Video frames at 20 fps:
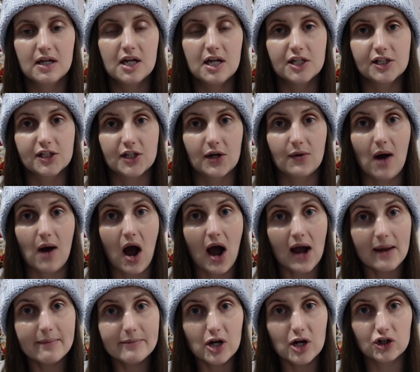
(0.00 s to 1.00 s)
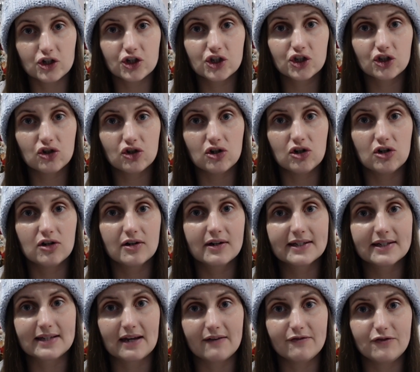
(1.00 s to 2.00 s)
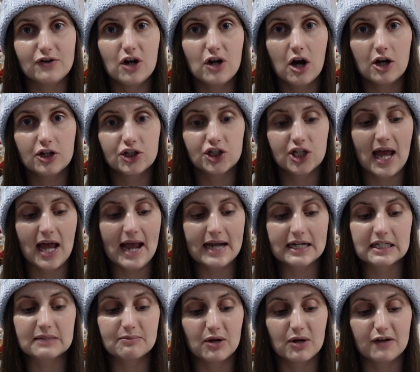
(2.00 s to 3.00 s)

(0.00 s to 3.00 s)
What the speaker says: So I'm not sure because I've not checked,